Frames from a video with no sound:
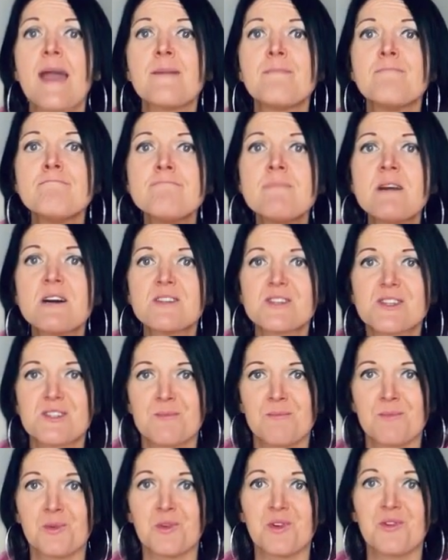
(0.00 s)
a much
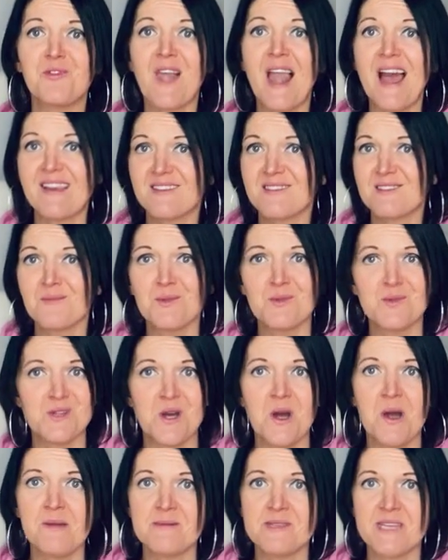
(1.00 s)
more flexible
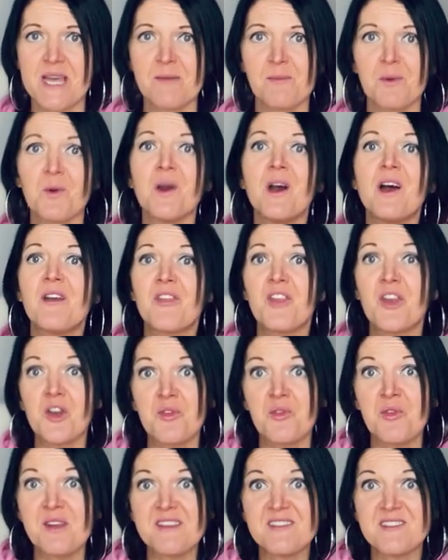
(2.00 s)
timetable than a
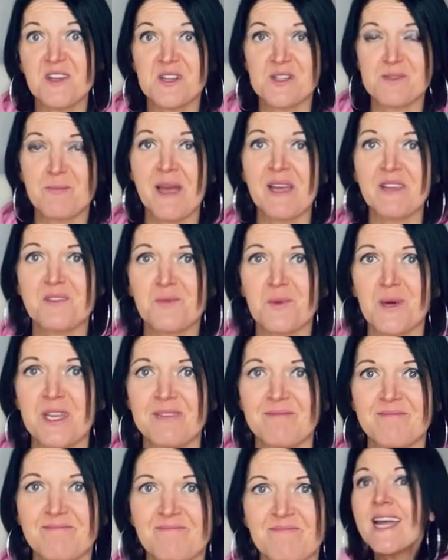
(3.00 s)
research-based one.